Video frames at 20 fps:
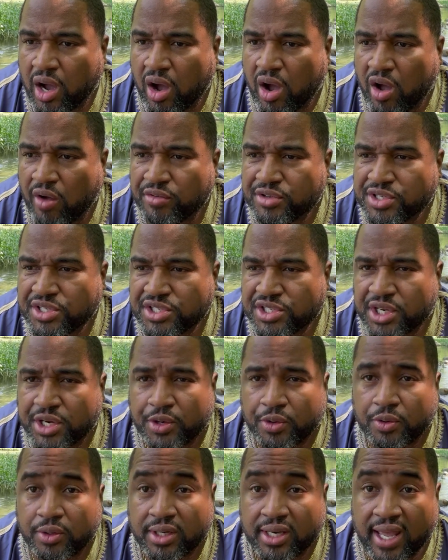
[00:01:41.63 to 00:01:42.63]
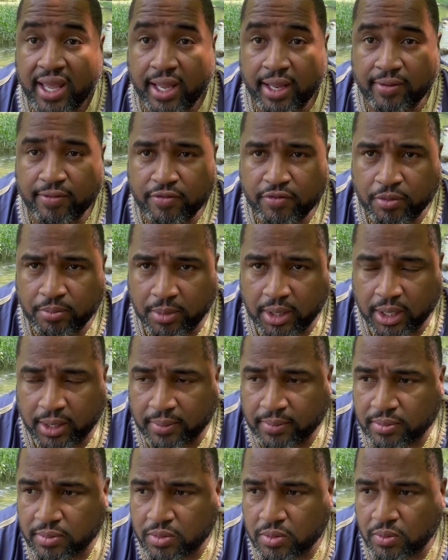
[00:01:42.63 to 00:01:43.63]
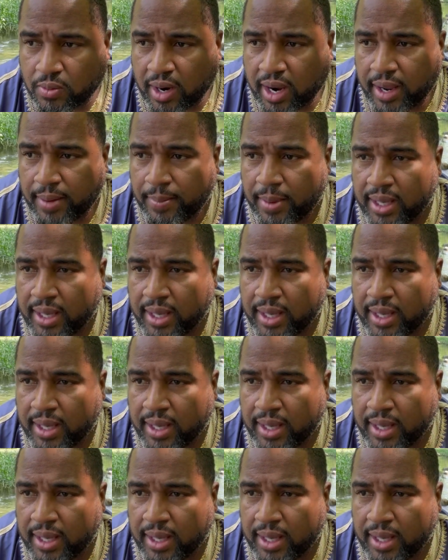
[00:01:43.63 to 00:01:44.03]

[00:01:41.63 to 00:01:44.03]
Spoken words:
off-centered day for me, right?